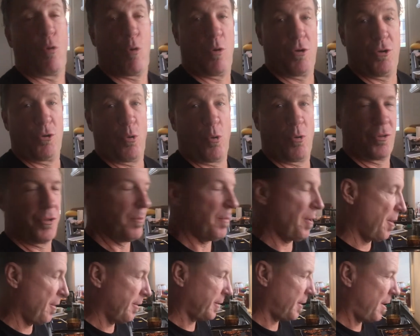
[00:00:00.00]
or North
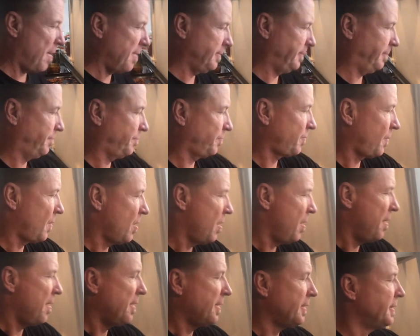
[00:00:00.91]
America,
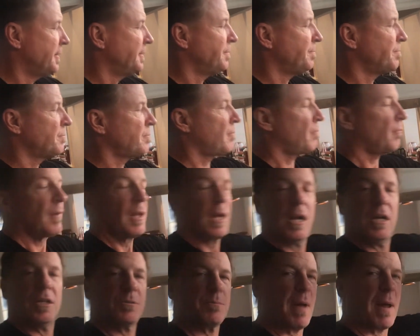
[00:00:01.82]

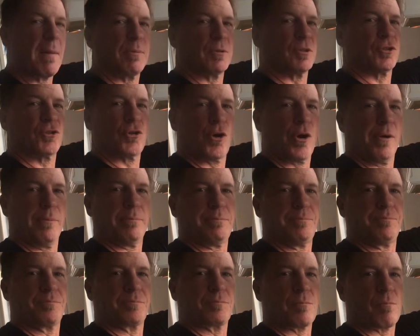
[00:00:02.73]
is maple syrup.
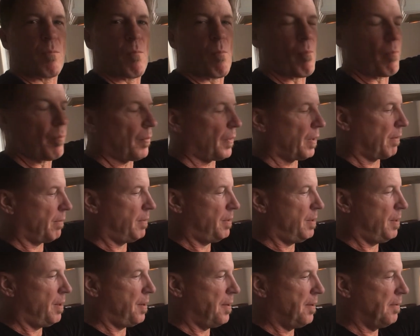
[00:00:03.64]

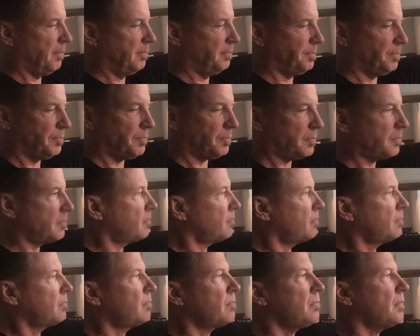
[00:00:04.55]

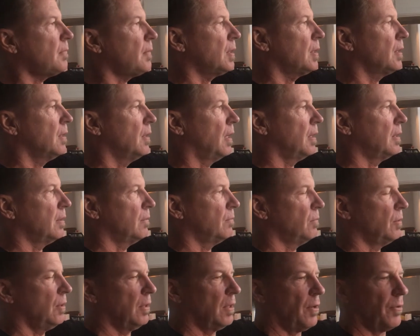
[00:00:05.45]
Like,
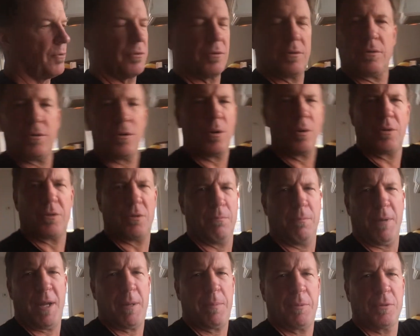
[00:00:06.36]
really, are there no other
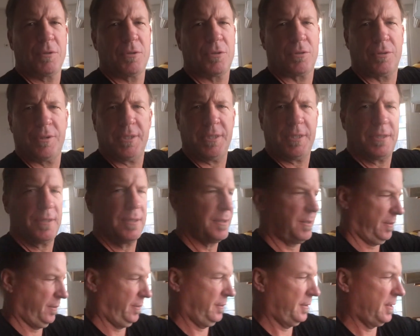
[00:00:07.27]
maple
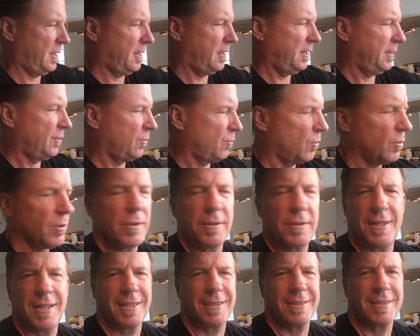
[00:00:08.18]
trees in the
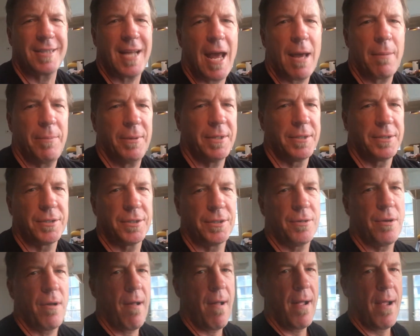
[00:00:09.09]
world they can tap
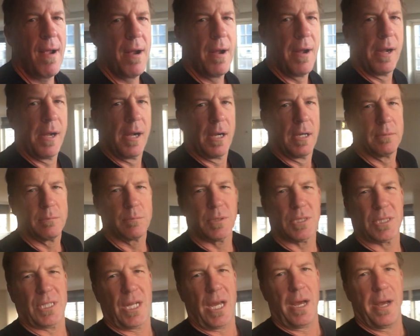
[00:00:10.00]
into?
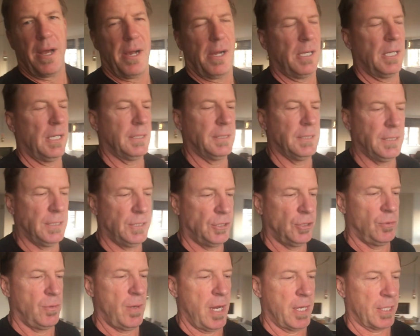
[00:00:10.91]
But yeah, I need
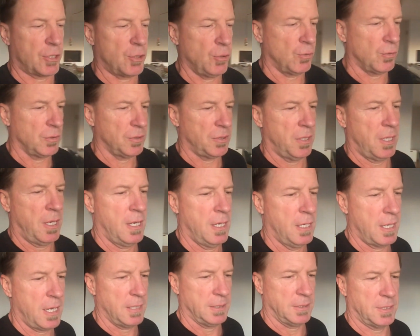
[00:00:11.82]
to Google
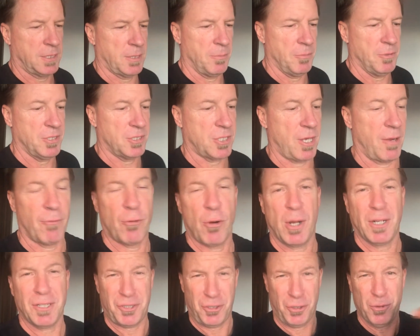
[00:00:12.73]
some of this stuff, or
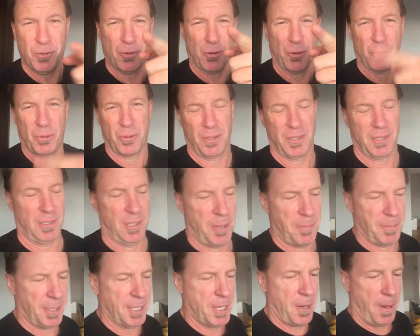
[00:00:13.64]
else you Google and
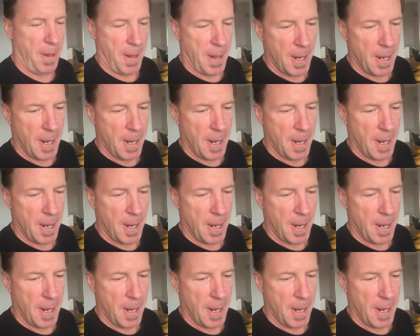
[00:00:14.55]
let me know.